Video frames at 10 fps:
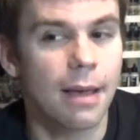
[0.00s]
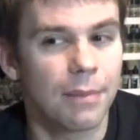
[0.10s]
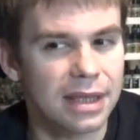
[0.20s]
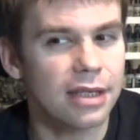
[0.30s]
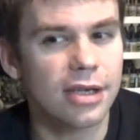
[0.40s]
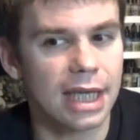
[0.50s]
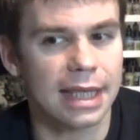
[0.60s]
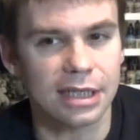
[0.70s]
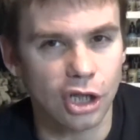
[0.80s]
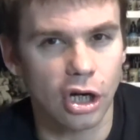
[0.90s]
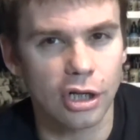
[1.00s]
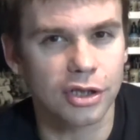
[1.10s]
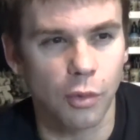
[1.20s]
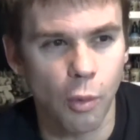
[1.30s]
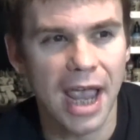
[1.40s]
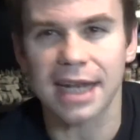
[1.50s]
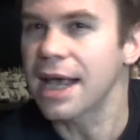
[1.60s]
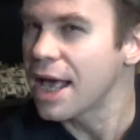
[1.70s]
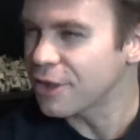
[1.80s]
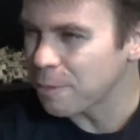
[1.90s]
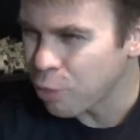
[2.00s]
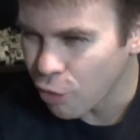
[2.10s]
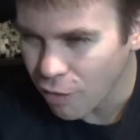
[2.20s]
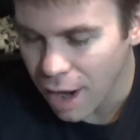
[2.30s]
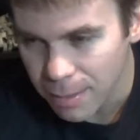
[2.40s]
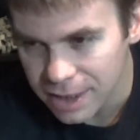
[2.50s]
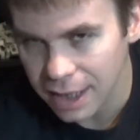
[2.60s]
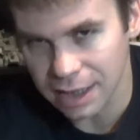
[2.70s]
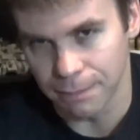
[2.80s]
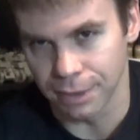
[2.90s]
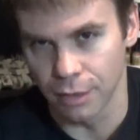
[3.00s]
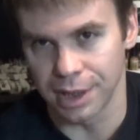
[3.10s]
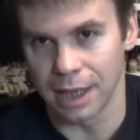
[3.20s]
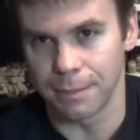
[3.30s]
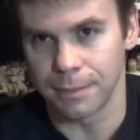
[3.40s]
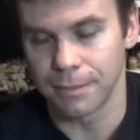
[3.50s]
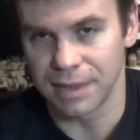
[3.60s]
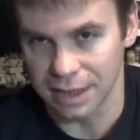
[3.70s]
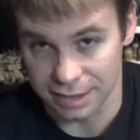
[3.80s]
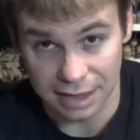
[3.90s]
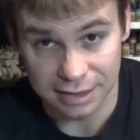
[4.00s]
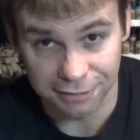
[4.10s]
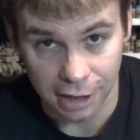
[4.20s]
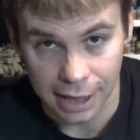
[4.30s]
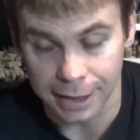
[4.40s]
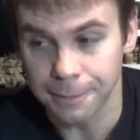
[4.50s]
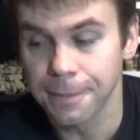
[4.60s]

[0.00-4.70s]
But then you got that turn to wait. They're probably not going to blow it up because it is a flyer.